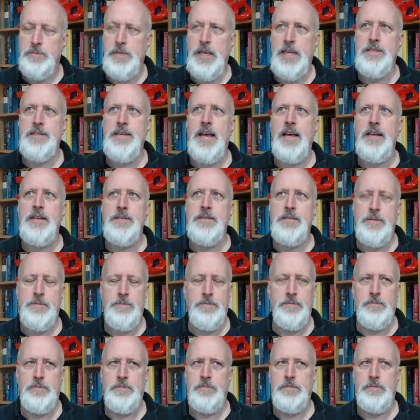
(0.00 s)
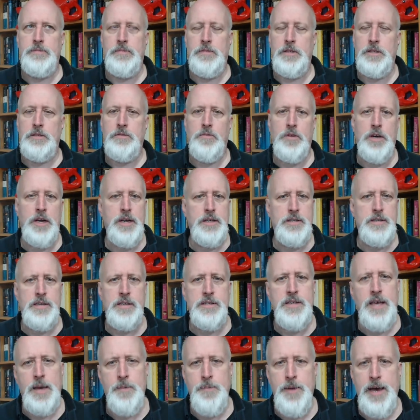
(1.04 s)
It says, well, what does it
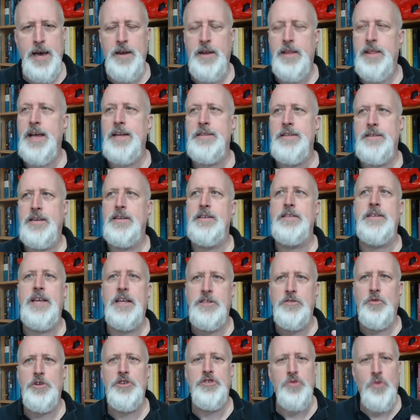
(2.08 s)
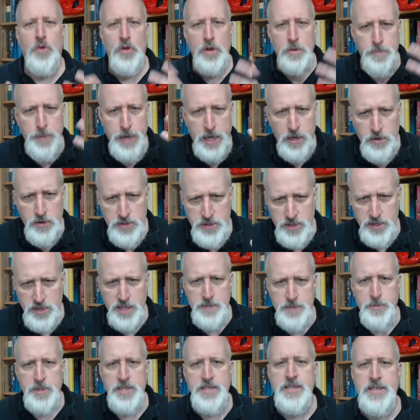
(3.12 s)
say about it? That's in a sense what Jordan Peterson
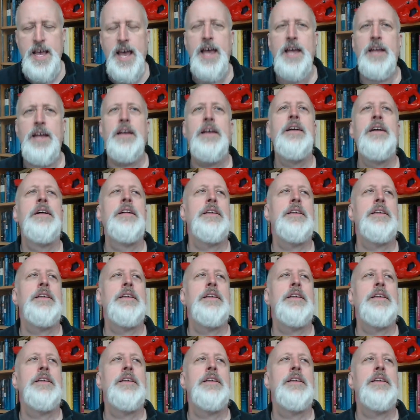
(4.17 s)
has been saying.